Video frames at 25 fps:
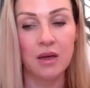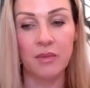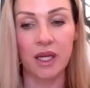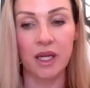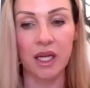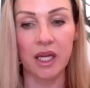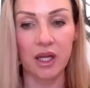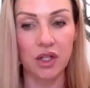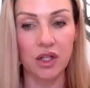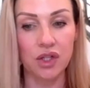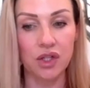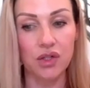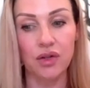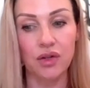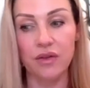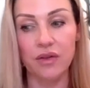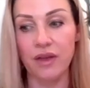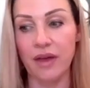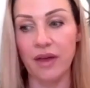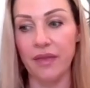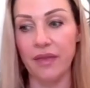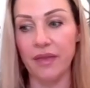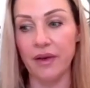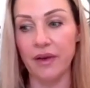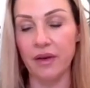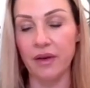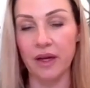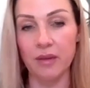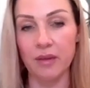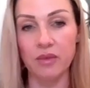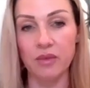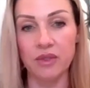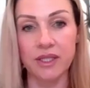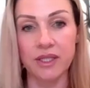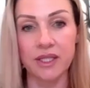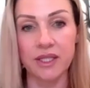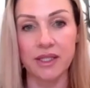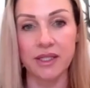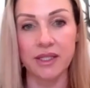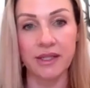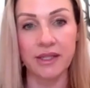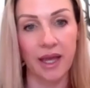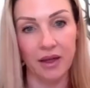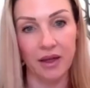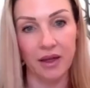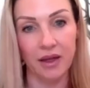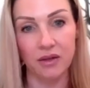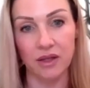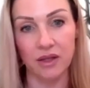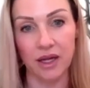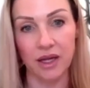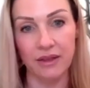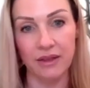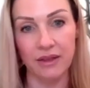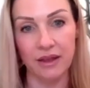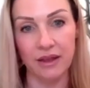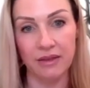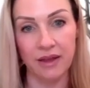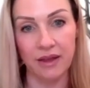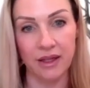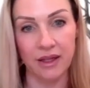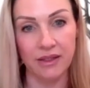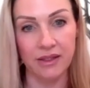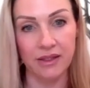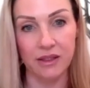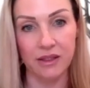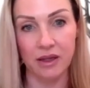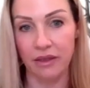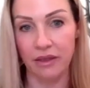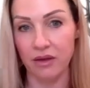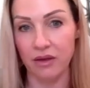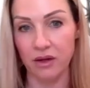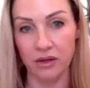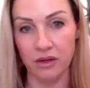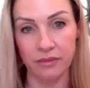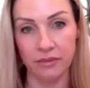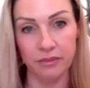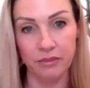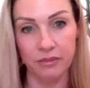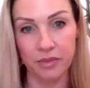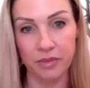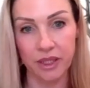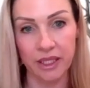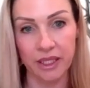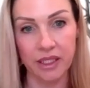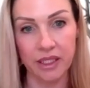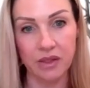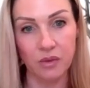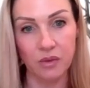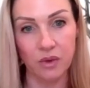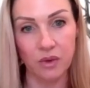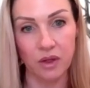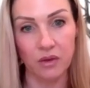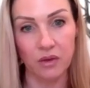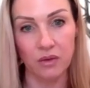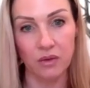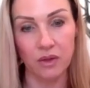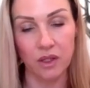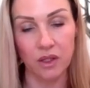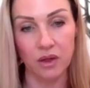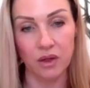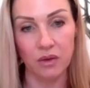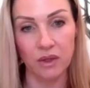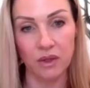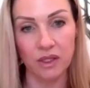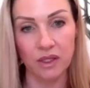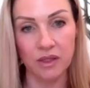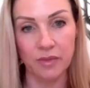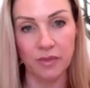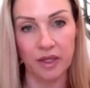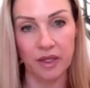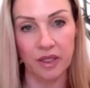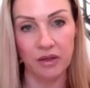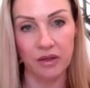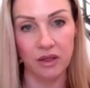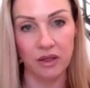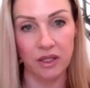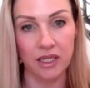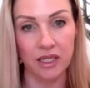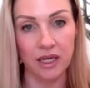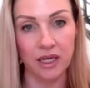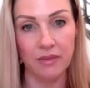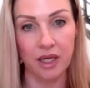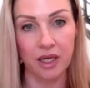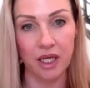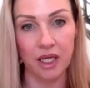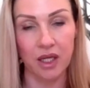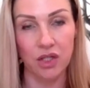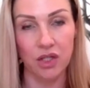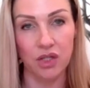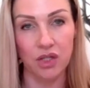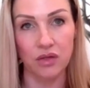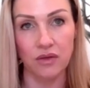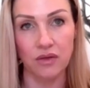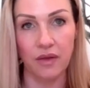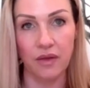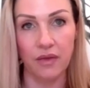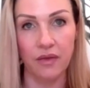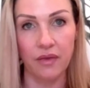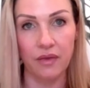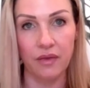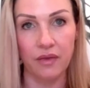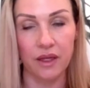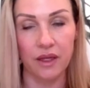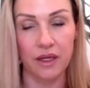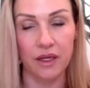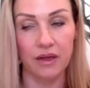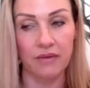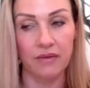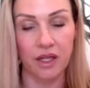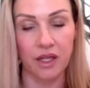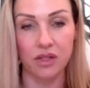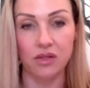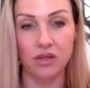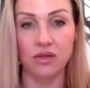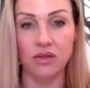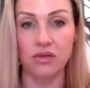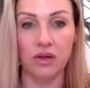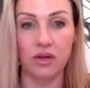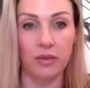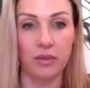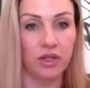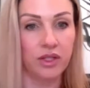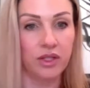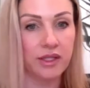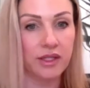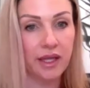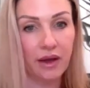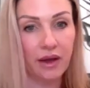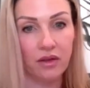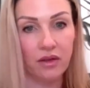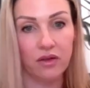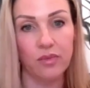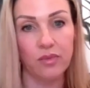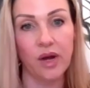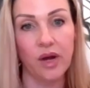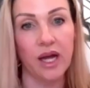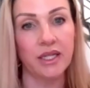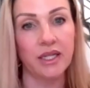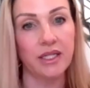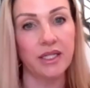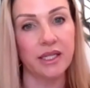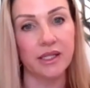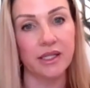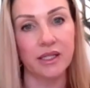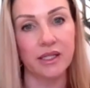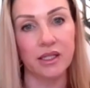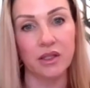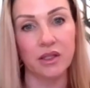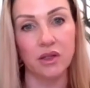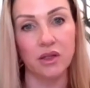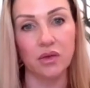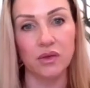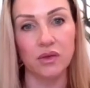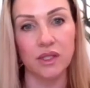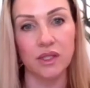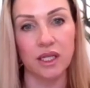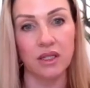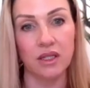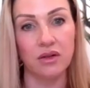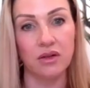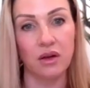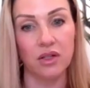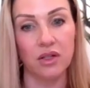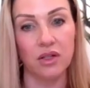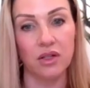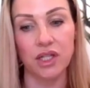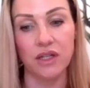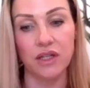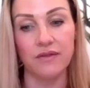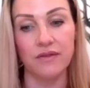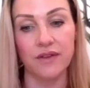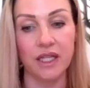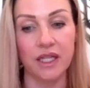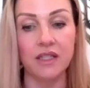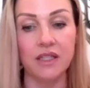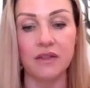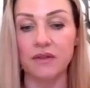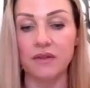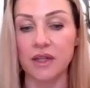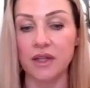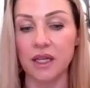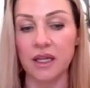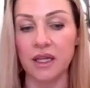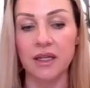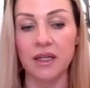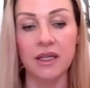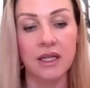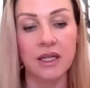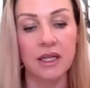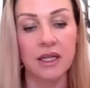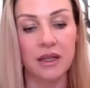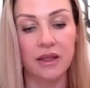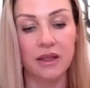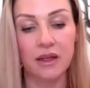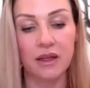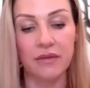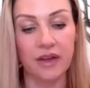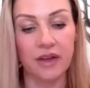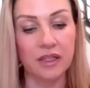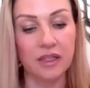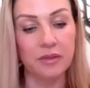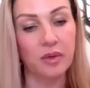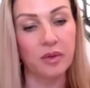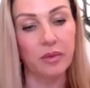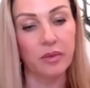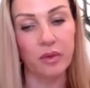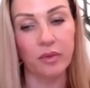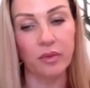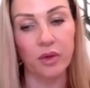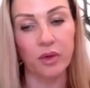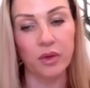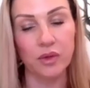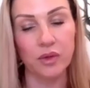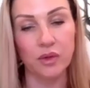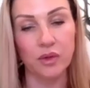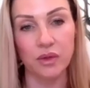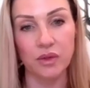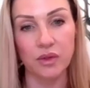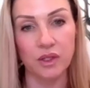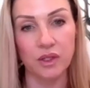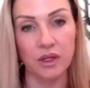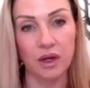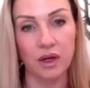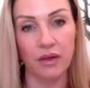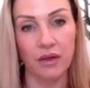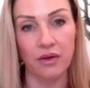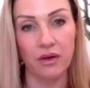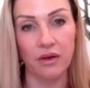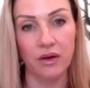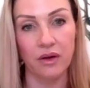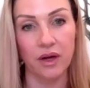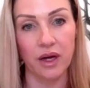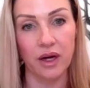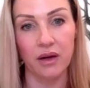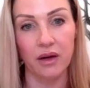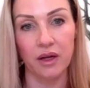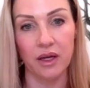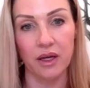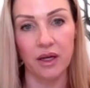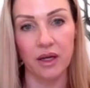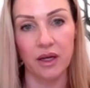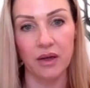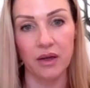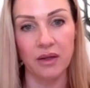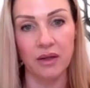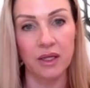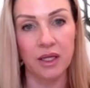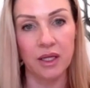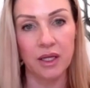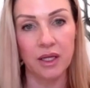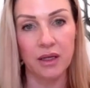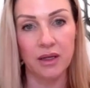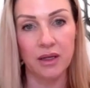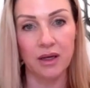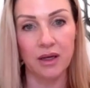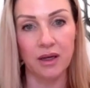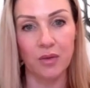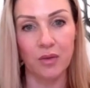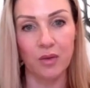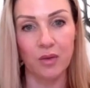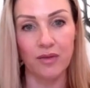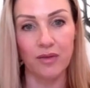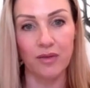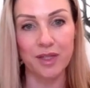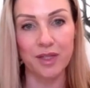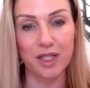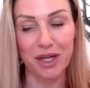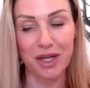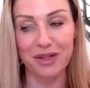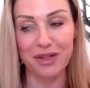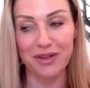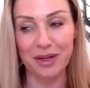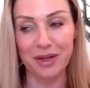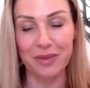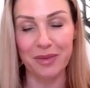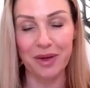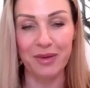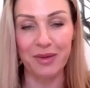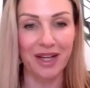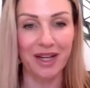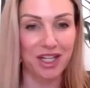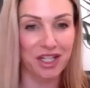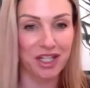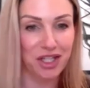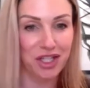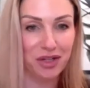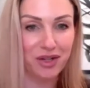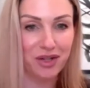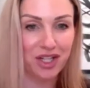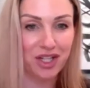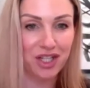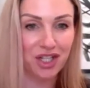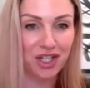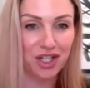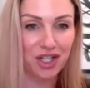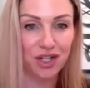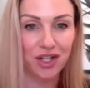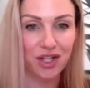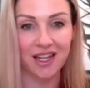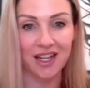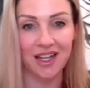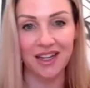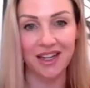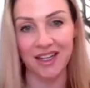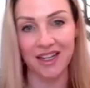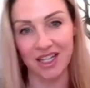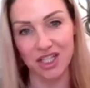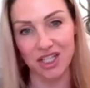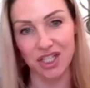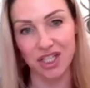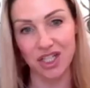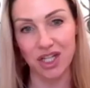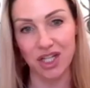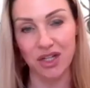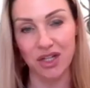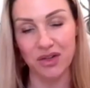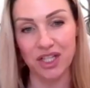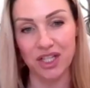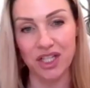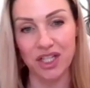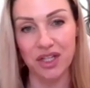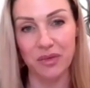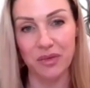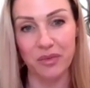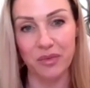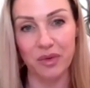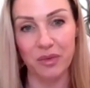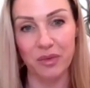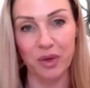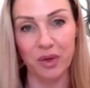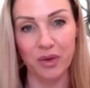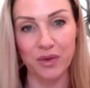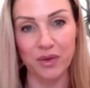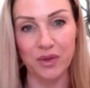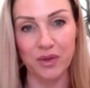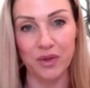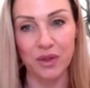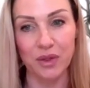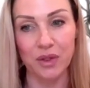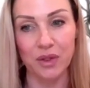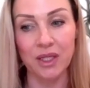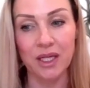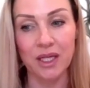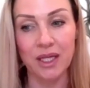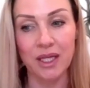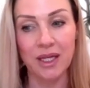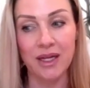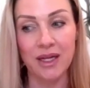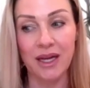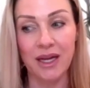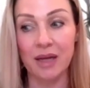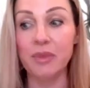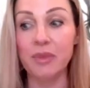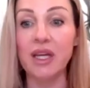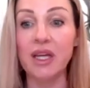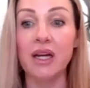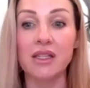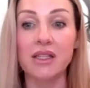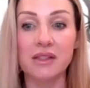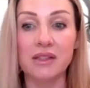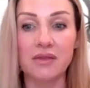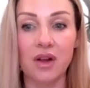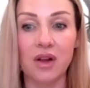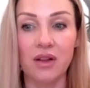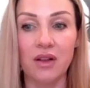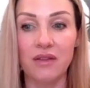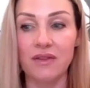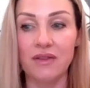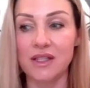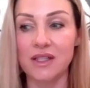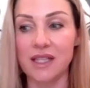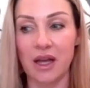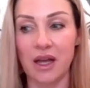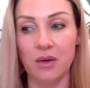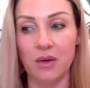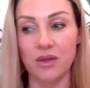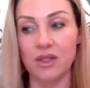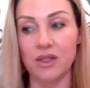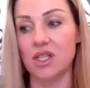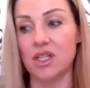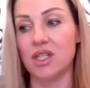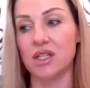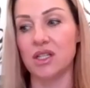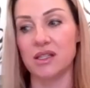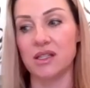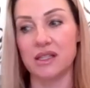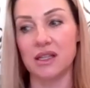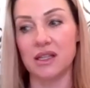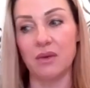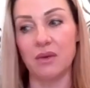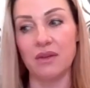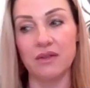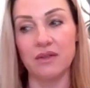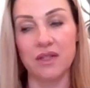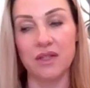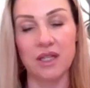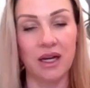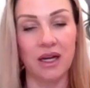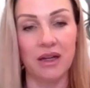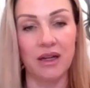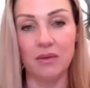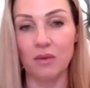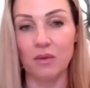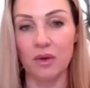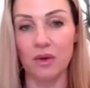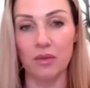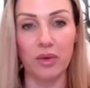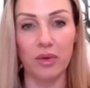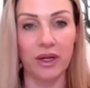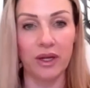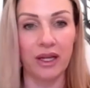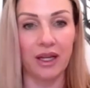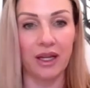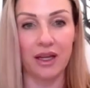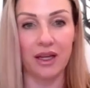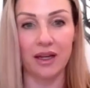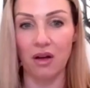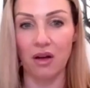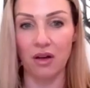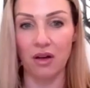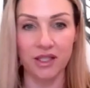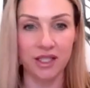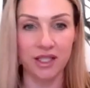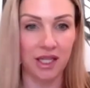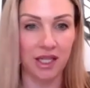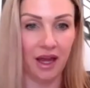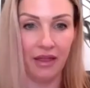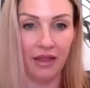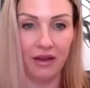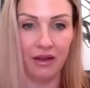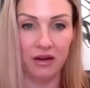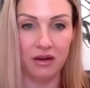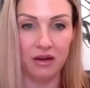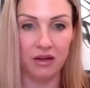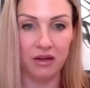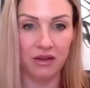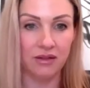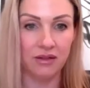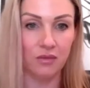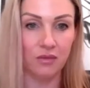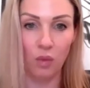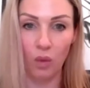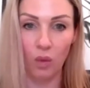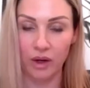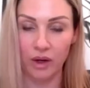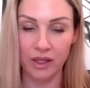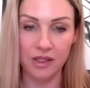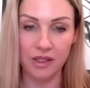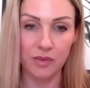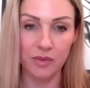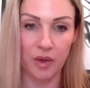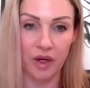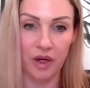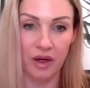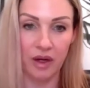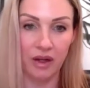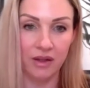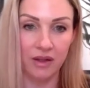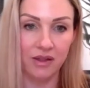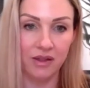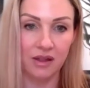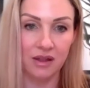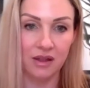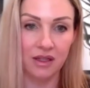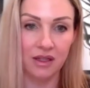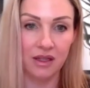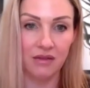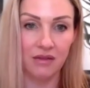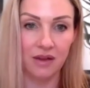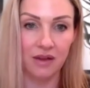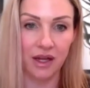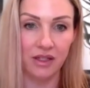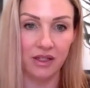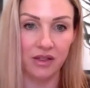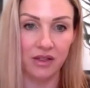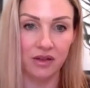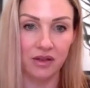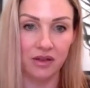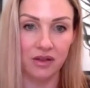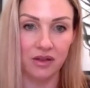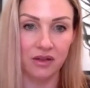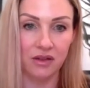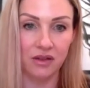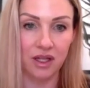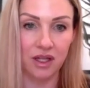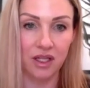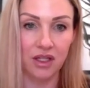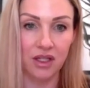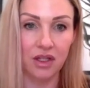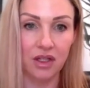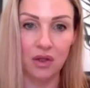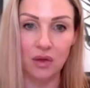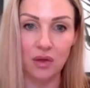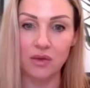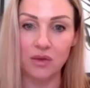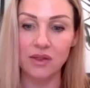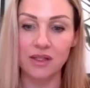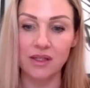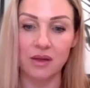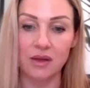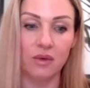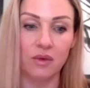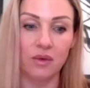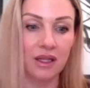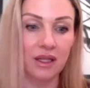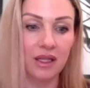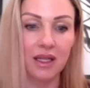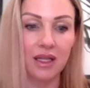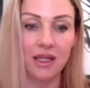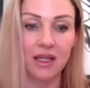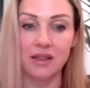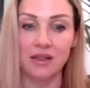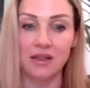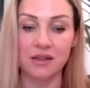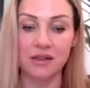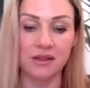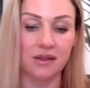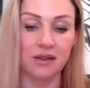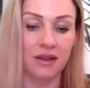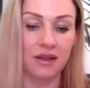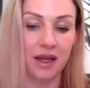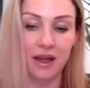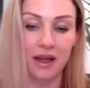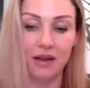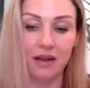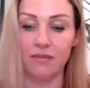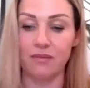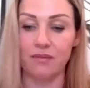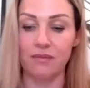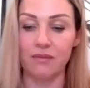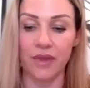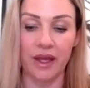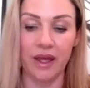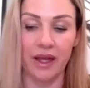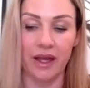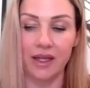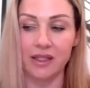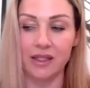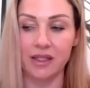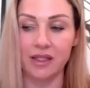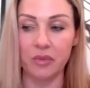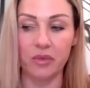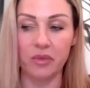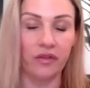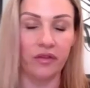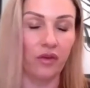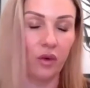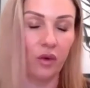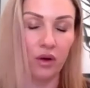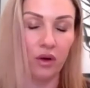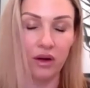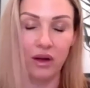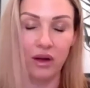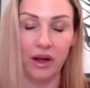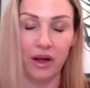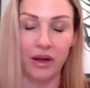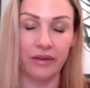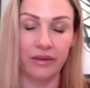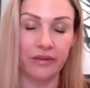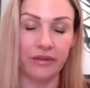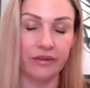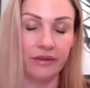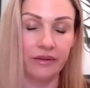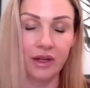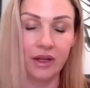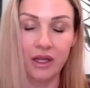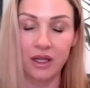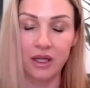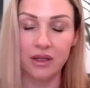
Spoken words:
making sure that they're able to scale. I think that's another place where, we spend a lot of time making sure that advisors are able to scale their practice and use technology effectively. The investment proposal is another area. We've been talking a lot about next generation trading, next generation proposal. And because of all of these acquisitions that we've done, we're bringing it all together in one experience that the advisor can use that really is, like I said before, kind of